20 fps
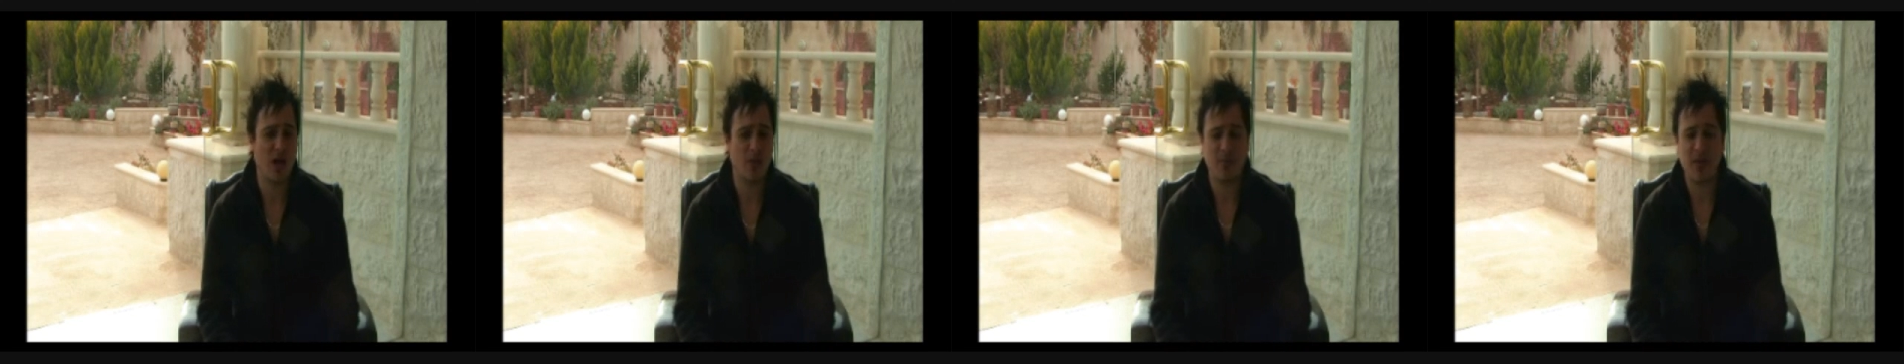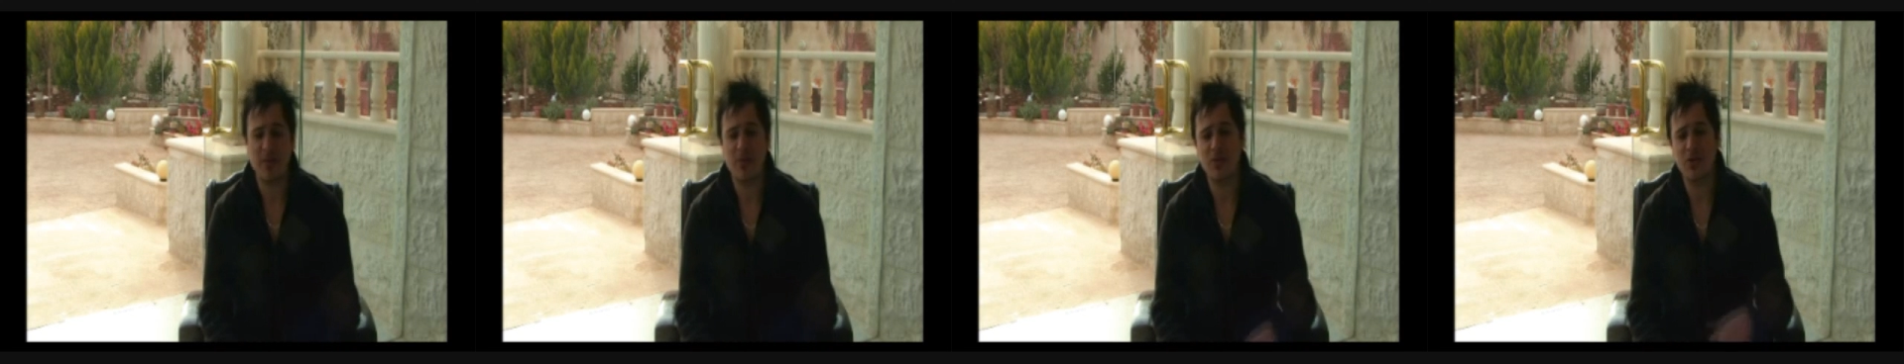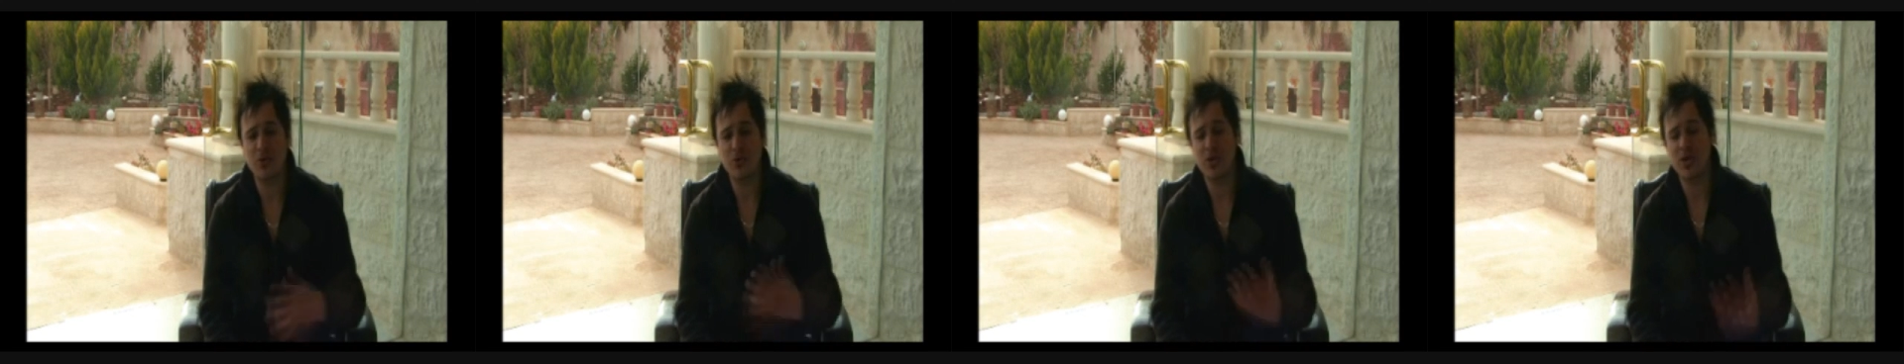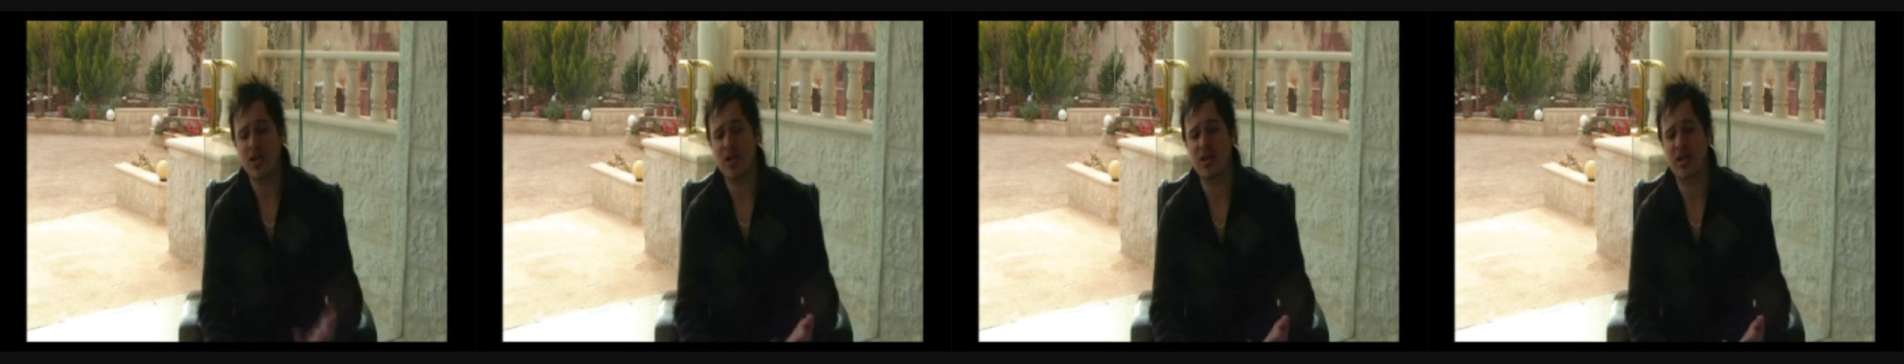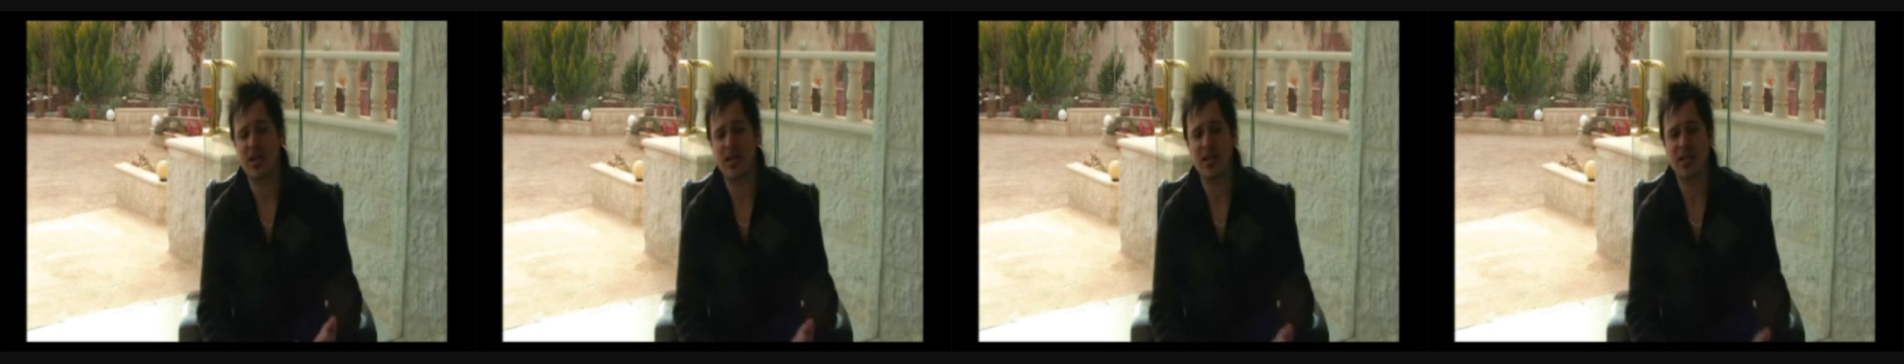maybe you'll get
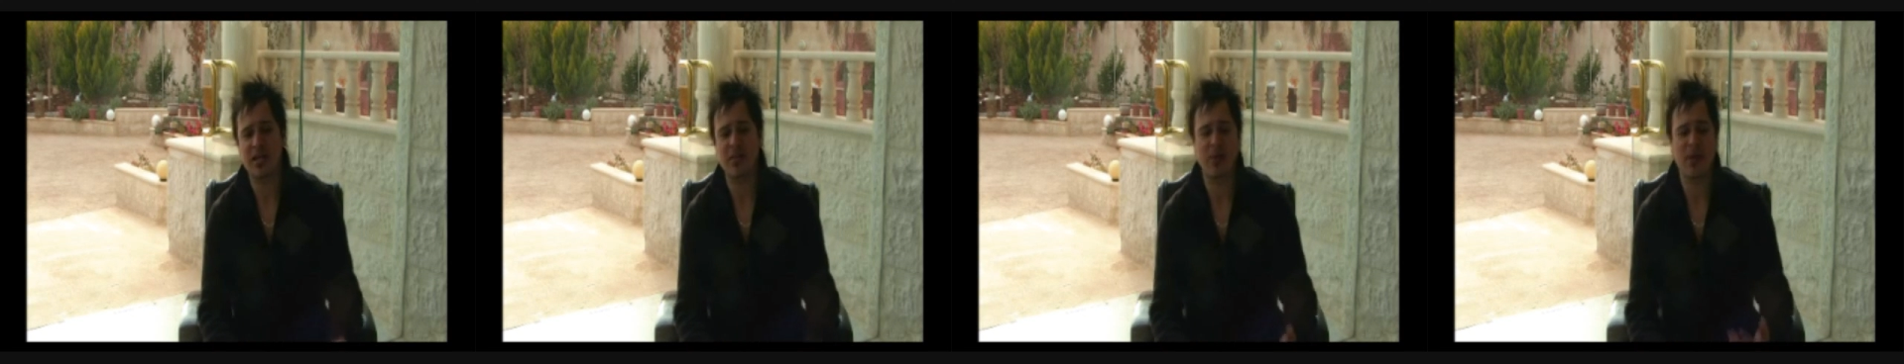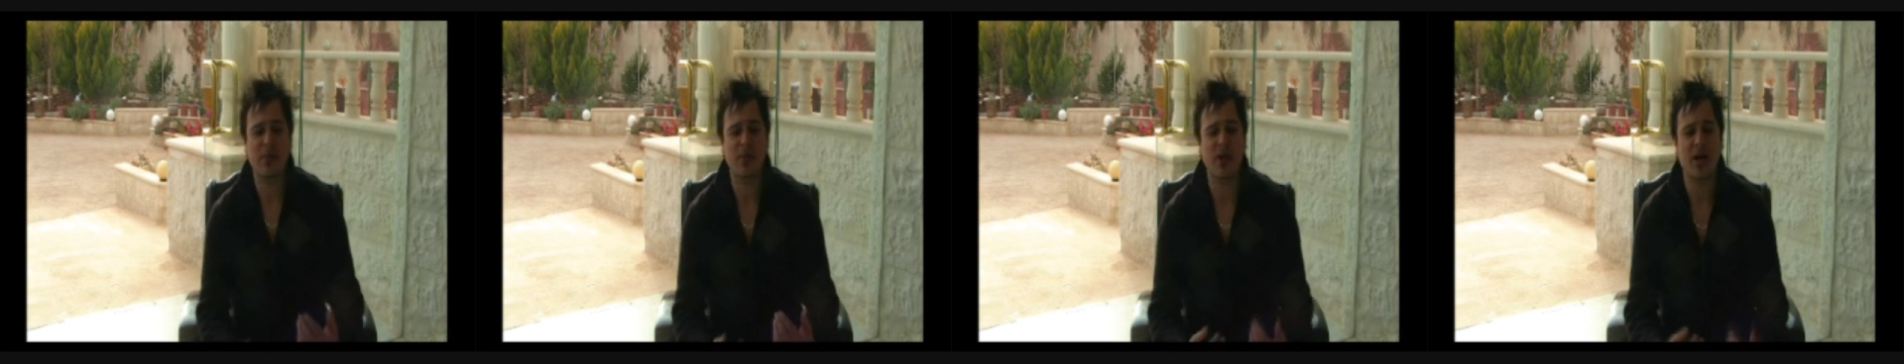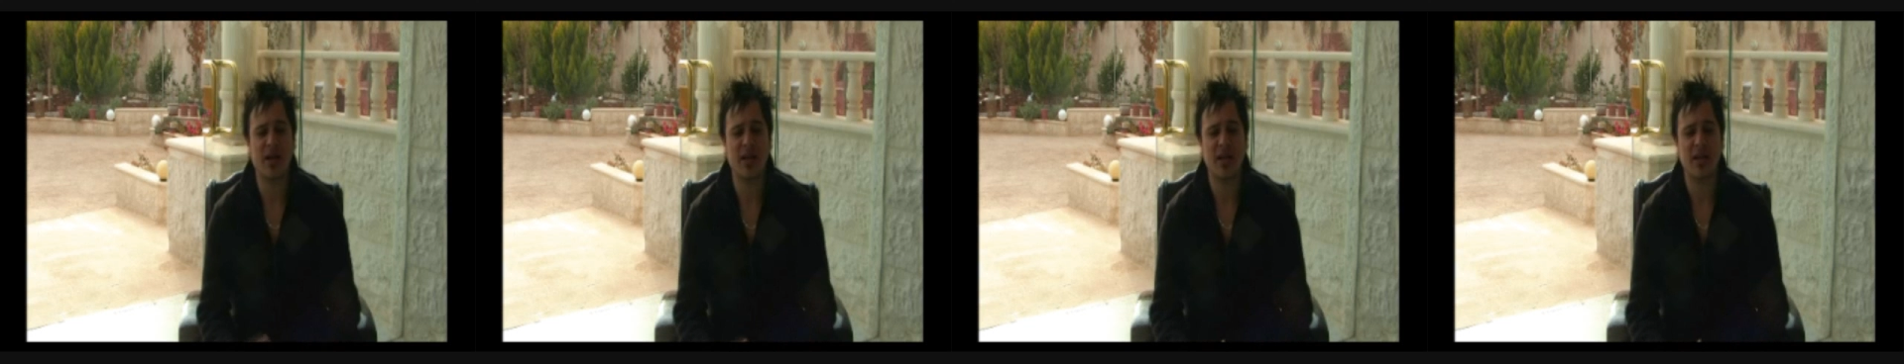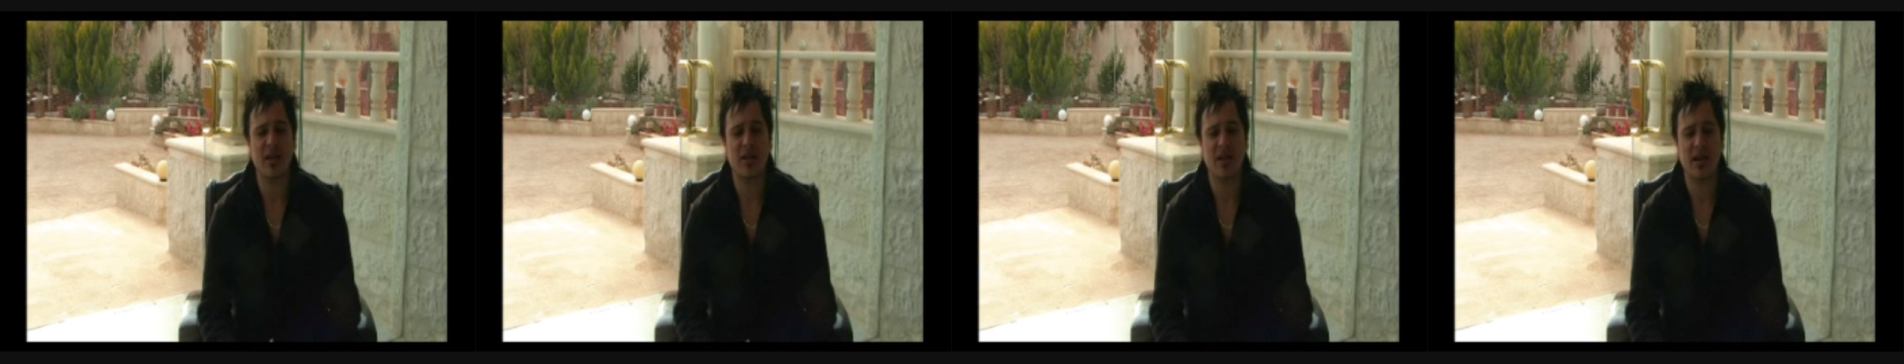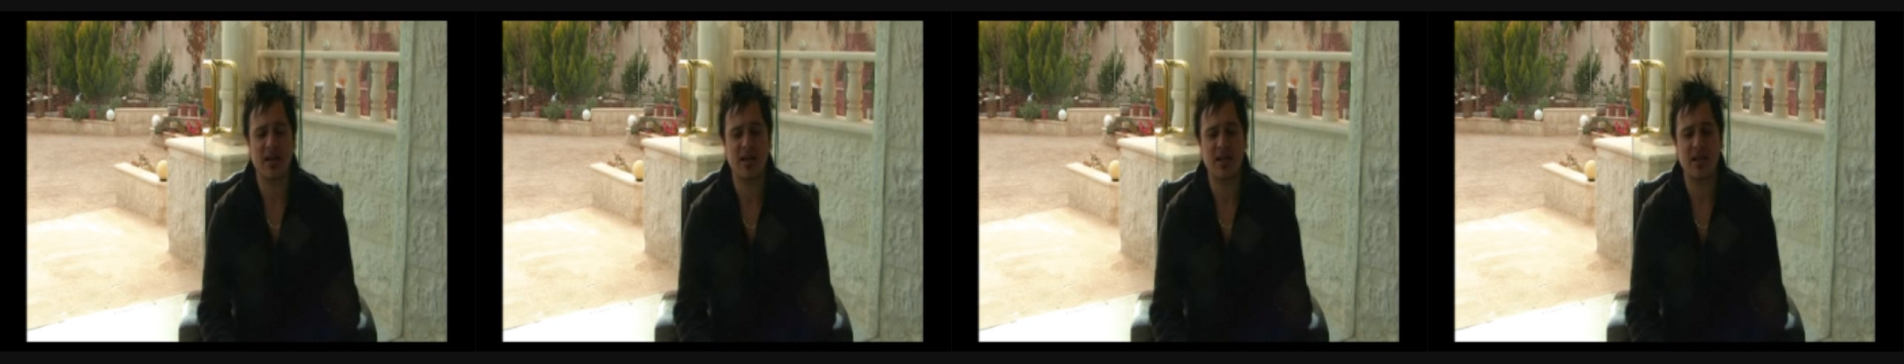an idea, maybe I'll get an
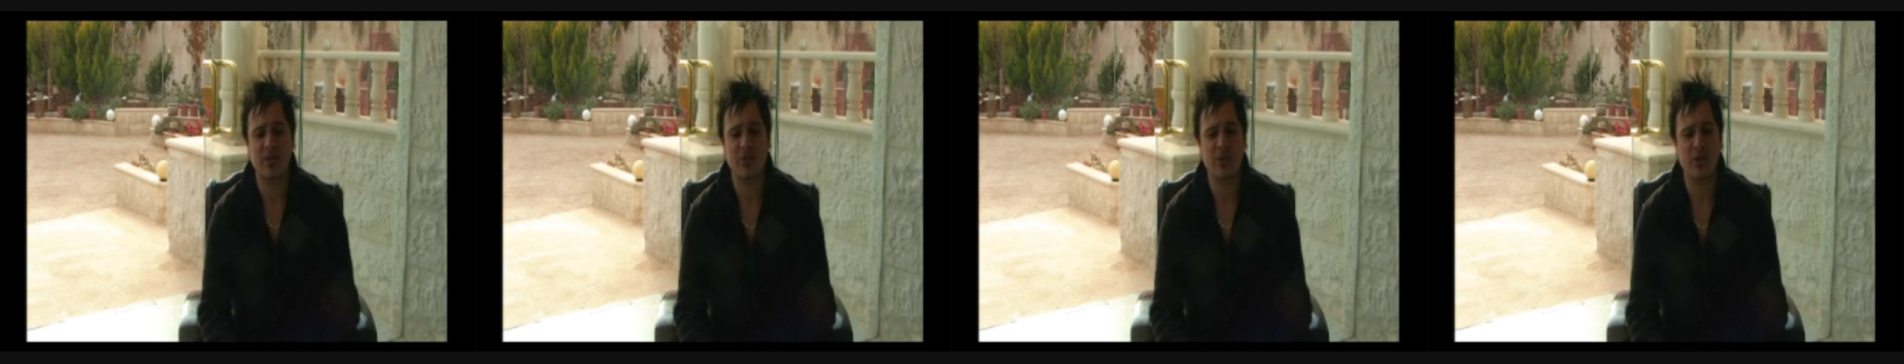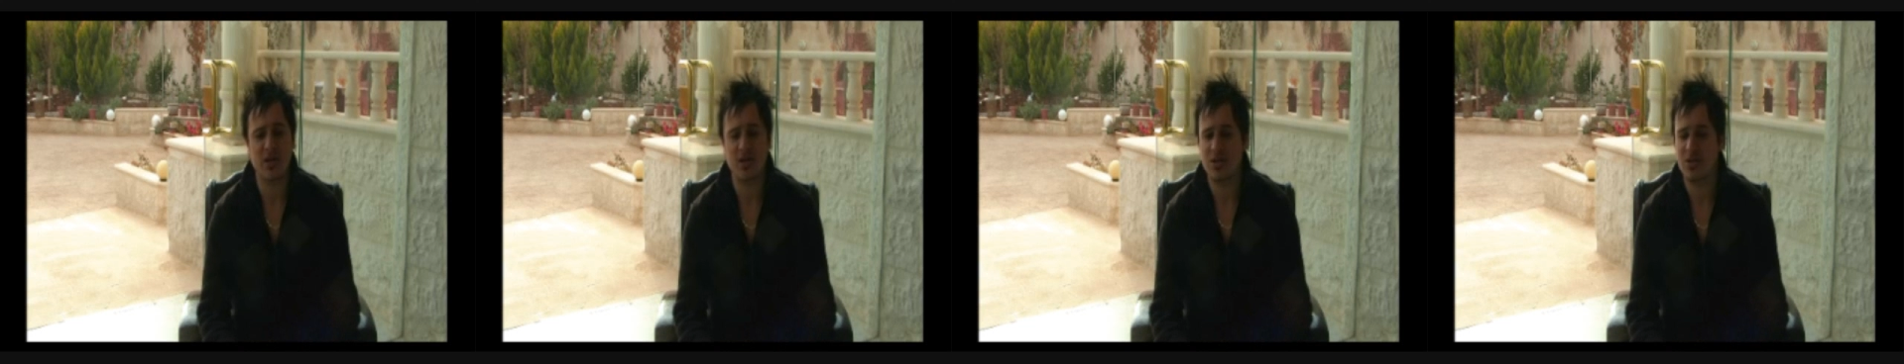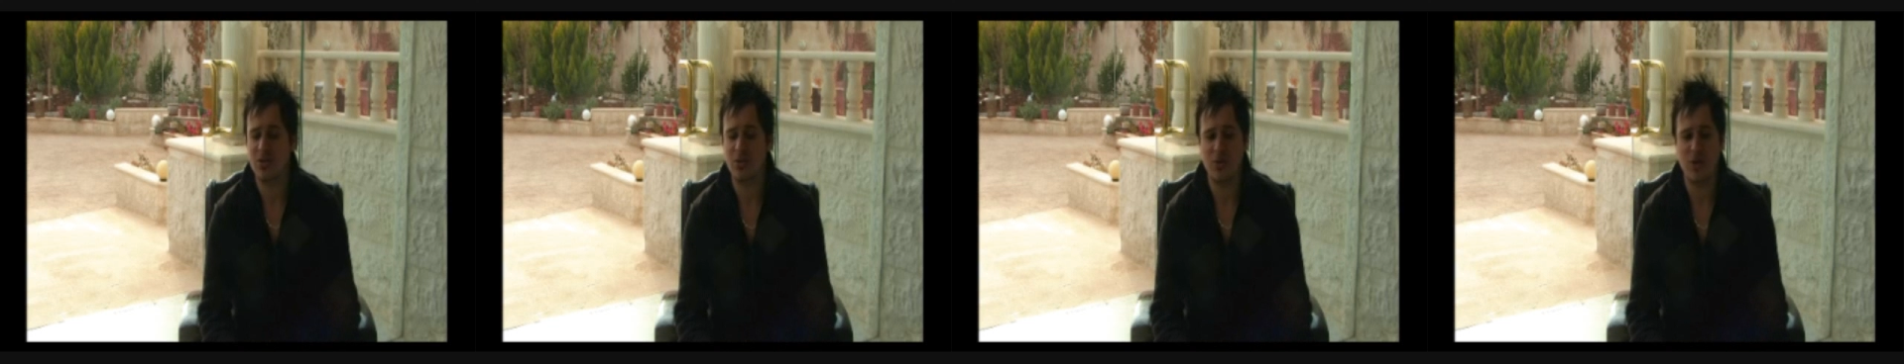idea, we can